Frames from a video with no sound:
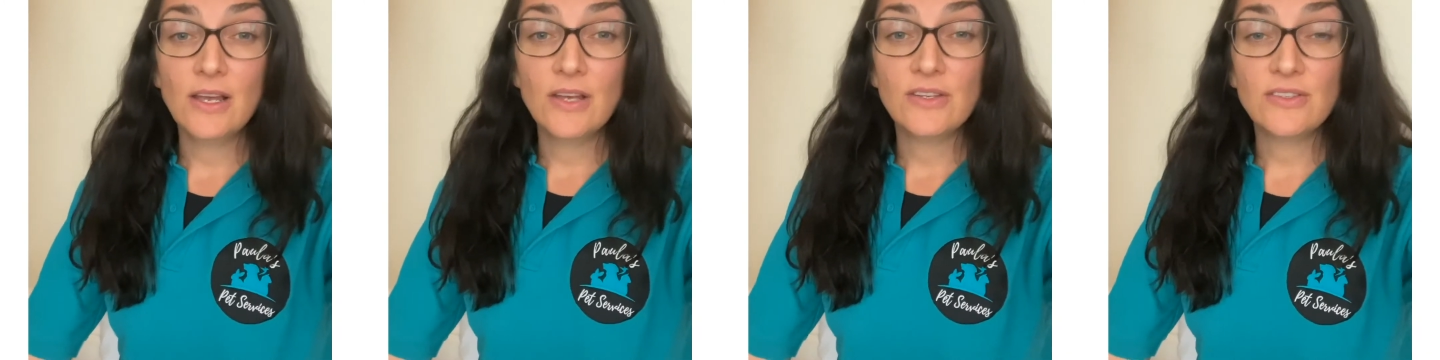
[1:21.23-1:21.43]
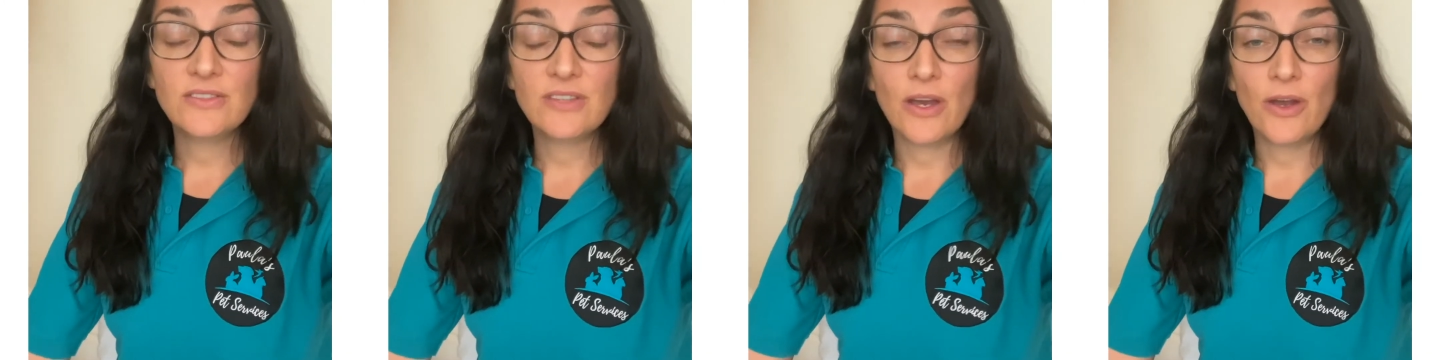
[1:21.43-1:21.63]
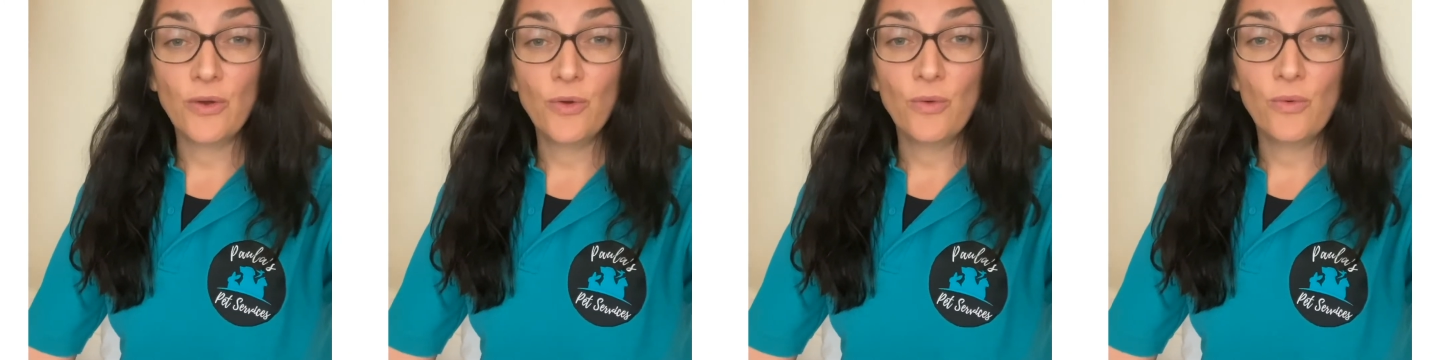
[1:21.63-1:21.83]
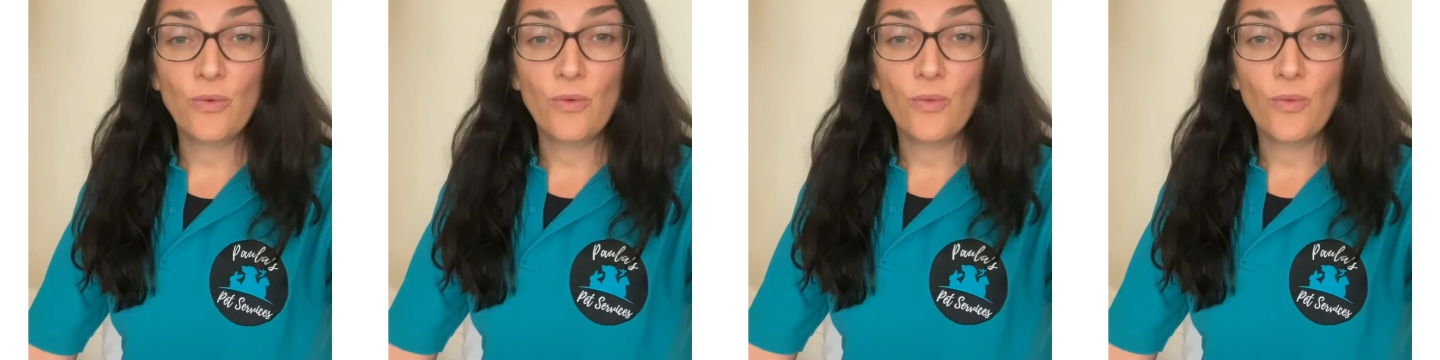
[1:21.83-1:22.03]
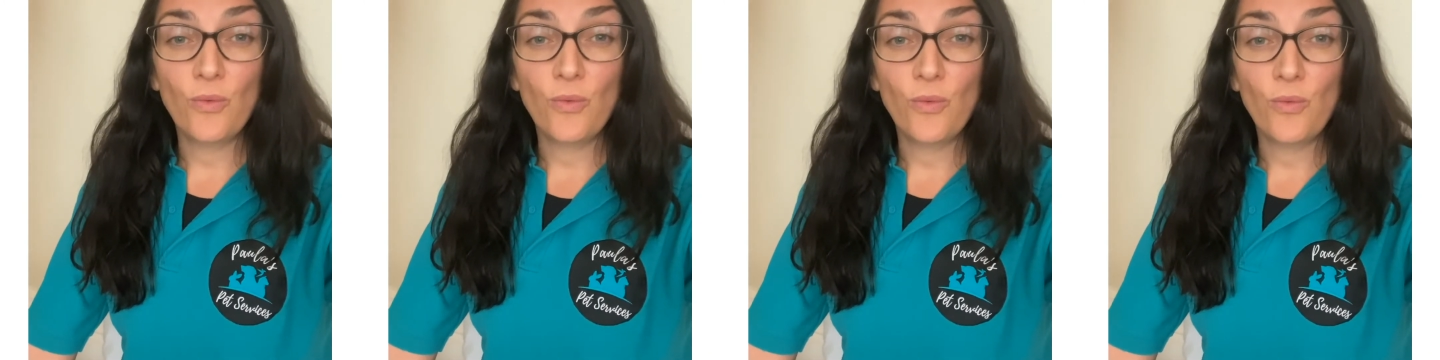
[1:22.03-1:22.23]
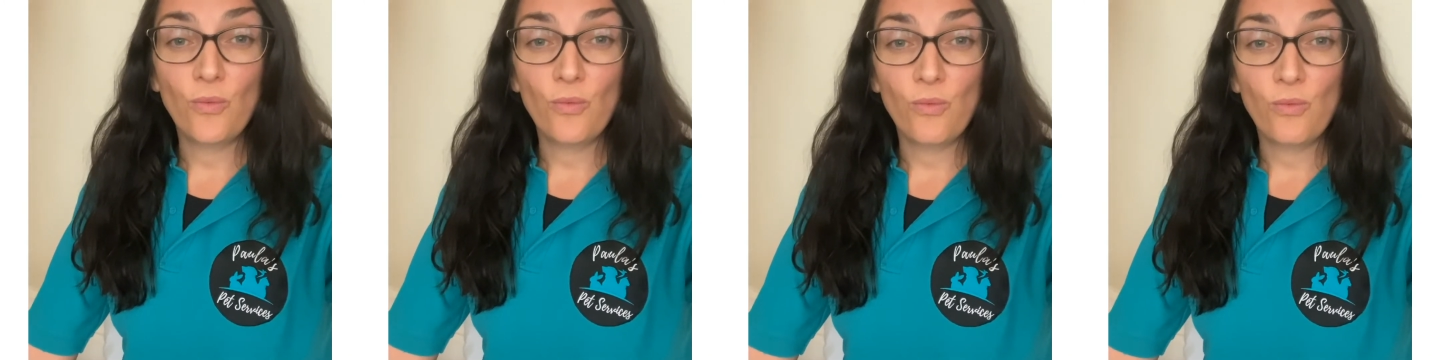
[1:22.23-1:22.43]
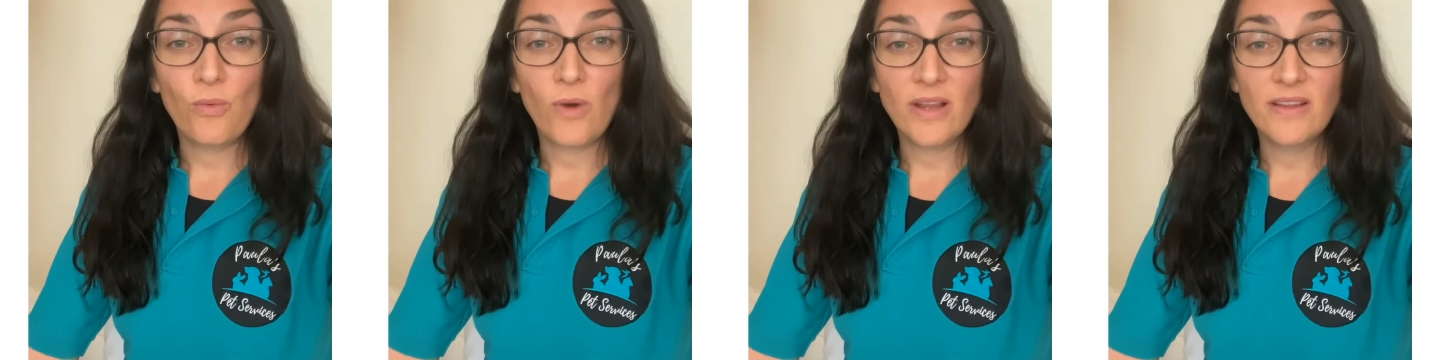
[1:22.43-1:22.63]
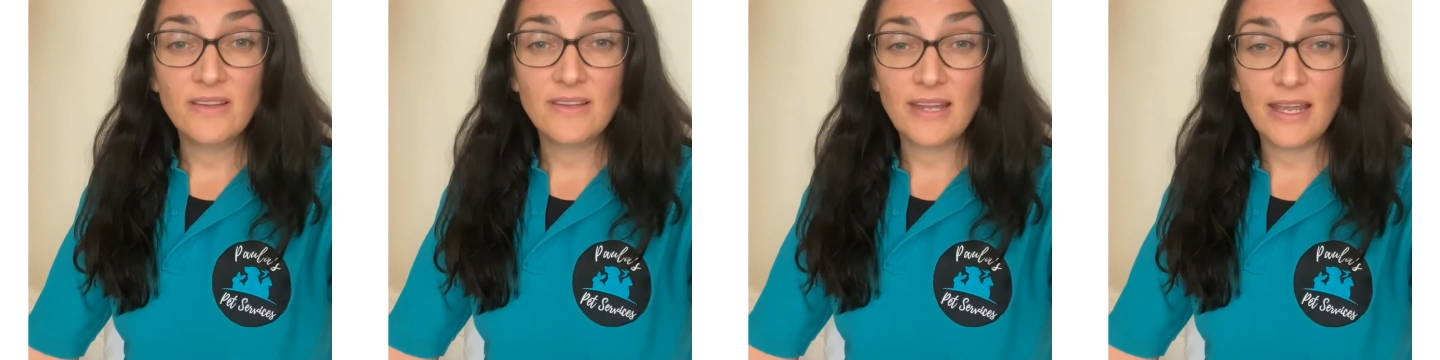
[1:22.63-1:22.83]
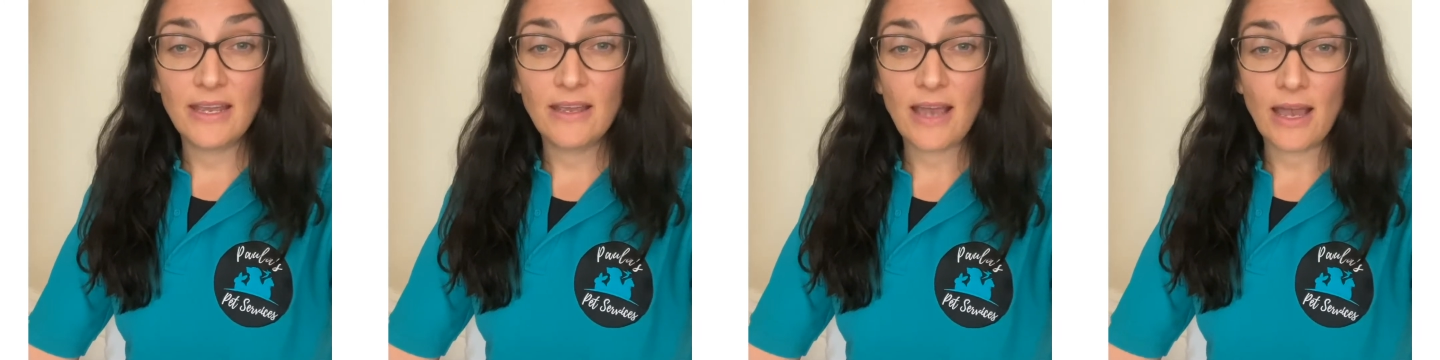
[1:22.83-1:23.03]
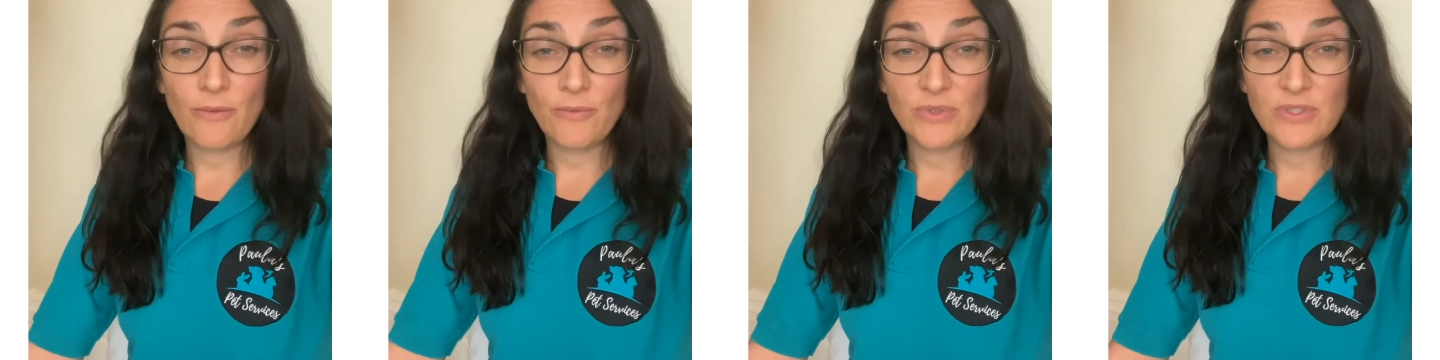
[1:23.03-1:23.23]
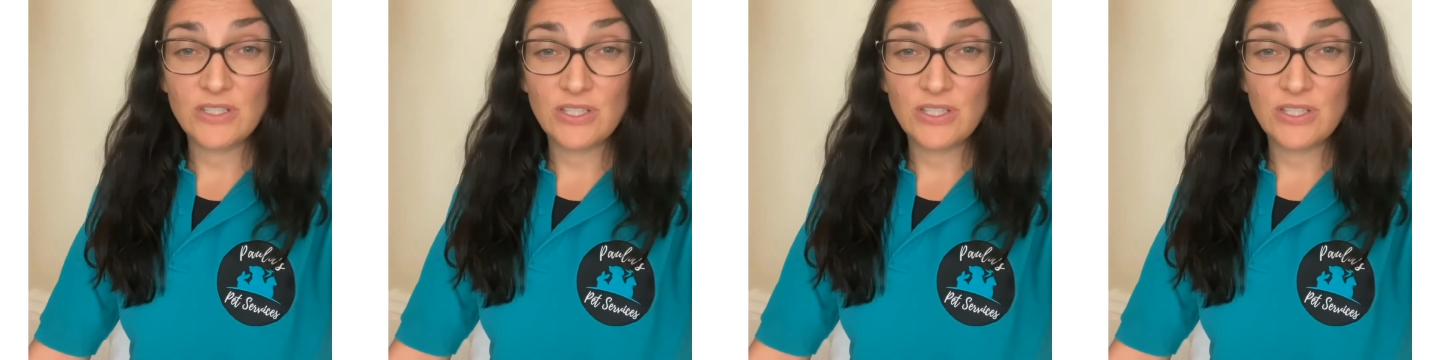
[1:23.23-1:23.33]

So one thing I would